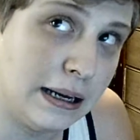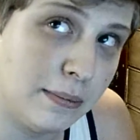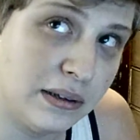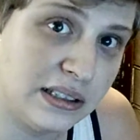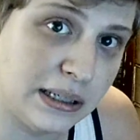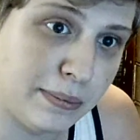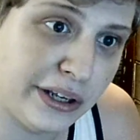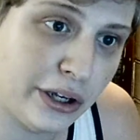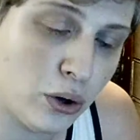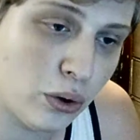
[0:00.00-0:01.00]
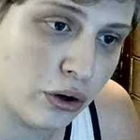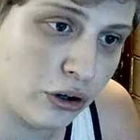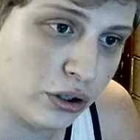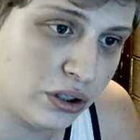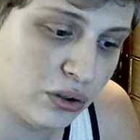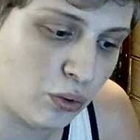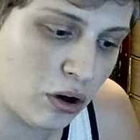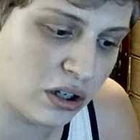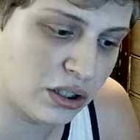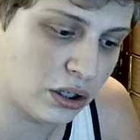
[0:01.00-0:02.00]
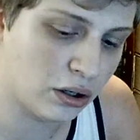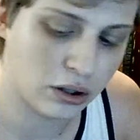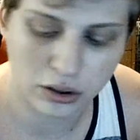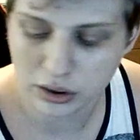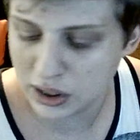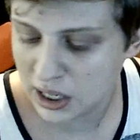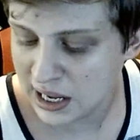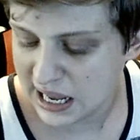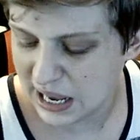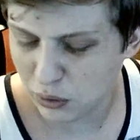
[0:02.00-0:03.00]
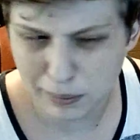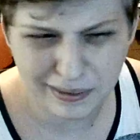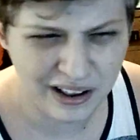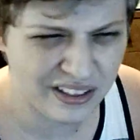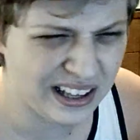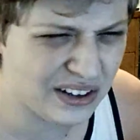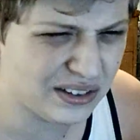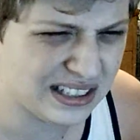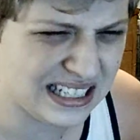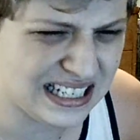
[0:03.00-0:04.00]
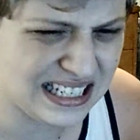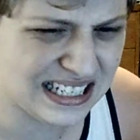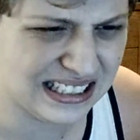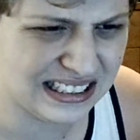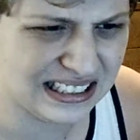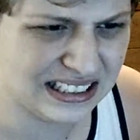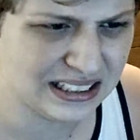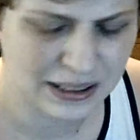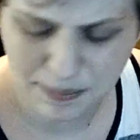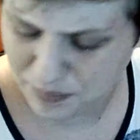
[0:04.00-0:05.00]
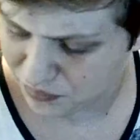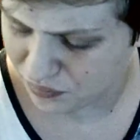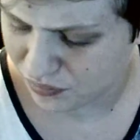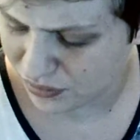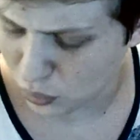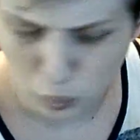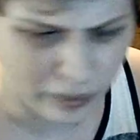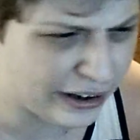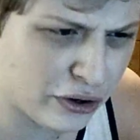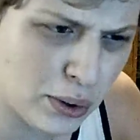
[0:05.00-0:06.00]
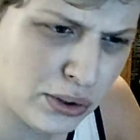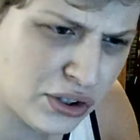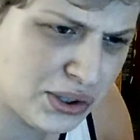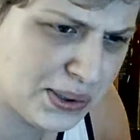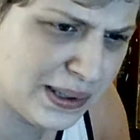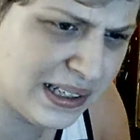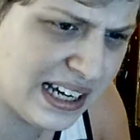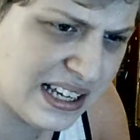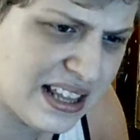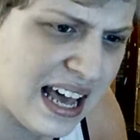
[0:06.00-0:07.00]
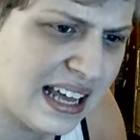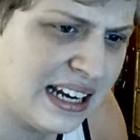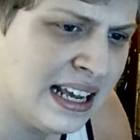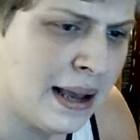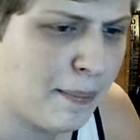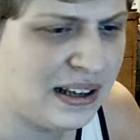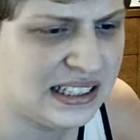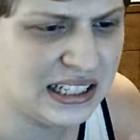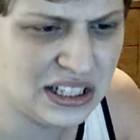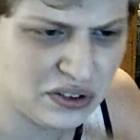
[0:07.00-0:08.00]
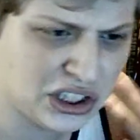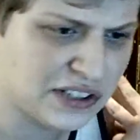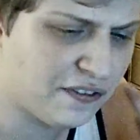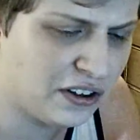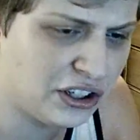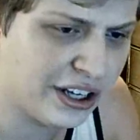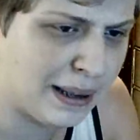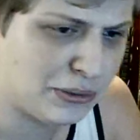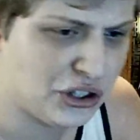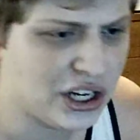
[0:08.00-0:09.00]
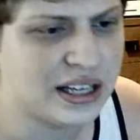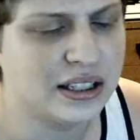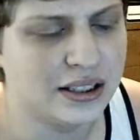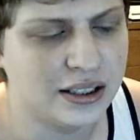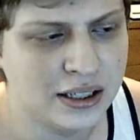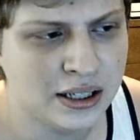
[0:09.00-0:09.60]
let's see, Mediocres, Rock Stars. It would have been, I think it was the Weirdos or something like that. Basically, it was just Funtime, Chica,